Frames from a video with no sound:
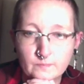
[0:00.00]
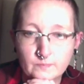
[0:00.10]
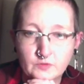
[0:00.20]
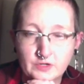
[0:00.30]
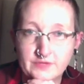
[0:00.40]

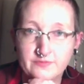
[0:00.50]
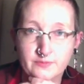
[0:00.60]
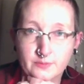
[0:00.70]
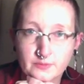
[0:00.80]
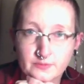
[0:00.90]

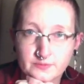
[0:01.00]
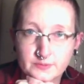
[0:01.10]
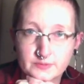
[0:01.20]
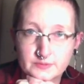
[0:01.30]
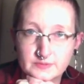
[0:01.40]
grateful
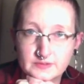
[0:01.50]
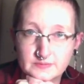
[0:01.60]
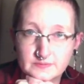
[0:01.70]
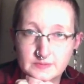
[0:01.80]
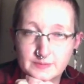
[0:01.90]
for
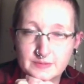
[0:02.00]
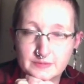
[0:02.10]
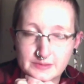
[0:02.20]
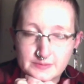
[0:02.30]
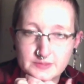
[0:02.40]
the people
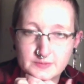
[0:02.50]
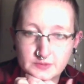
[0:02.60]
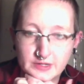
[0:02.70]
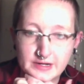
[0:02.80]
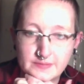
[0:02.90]
that have
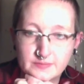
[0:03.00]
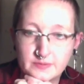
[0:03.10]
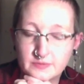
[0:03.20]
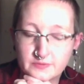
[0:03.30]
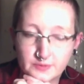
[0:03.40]
subscribed,
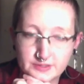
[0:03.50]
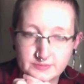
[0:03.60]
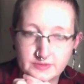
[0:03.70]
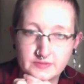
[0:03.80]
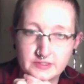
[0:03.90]
people who have watched
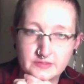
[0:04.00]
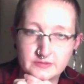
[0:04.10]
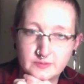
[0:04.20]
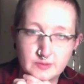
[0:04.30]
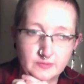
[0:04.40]
my
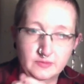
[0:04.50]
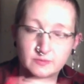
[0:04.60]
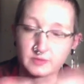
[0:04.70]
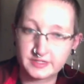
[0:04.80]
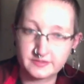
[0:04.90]
videos, people who
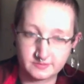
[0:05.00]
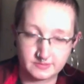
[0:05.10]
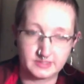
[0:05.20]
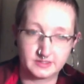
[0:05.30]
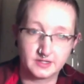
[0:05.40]
believe in
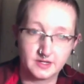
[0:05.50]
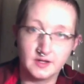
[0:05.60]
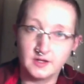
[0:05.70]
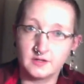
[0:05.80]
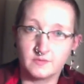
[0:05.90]
me
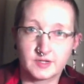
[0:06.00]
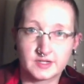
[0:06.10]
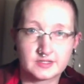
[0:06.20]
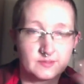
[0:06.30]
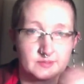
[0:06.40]
when at
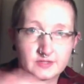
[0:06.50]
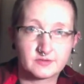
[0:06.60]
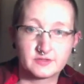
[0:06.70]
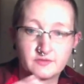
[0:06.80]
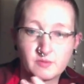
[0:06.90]
times I
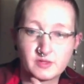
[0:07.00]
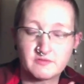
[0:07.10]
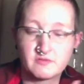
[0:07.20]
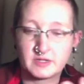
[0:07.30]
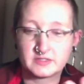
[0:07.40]
don't even believe
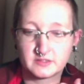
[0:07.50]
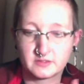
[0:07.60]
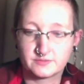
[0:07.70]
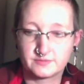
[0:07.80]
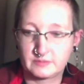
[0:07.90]
in
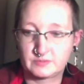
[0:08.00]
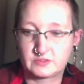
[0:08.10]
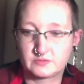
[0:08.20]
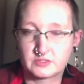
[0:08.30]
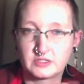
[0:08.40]
myself, and I'm
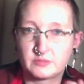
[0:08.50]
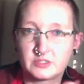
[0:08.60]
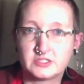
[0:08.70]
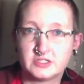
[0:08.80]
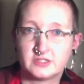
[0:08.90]
just really
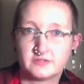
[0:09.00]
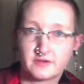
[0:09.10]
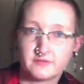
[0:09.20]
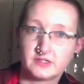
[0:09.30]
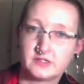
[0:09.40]
appreciative
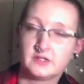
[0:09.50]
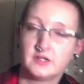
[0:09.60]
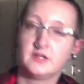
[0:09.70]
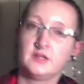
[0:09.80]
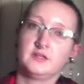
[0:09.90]
of it.
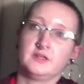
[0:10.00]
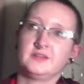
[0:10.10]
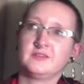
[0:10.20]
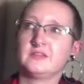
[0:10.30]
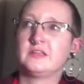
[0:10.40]

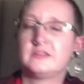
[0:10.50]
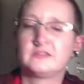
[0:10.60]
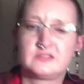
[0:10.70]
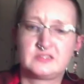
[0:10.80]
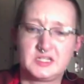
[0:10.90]
And
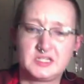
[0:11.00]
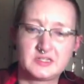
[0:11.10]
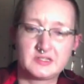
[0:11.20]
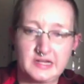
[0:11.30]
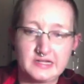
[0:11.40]
just hitting
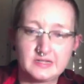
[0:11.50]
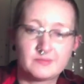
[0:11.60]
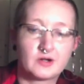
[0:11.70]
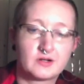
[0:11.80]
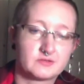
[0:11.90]
the 90
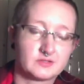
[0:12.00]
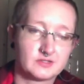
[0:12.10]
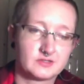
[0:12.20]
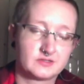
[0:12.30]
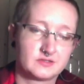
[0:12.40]
mark was
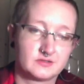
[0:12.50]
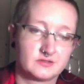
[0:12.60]
just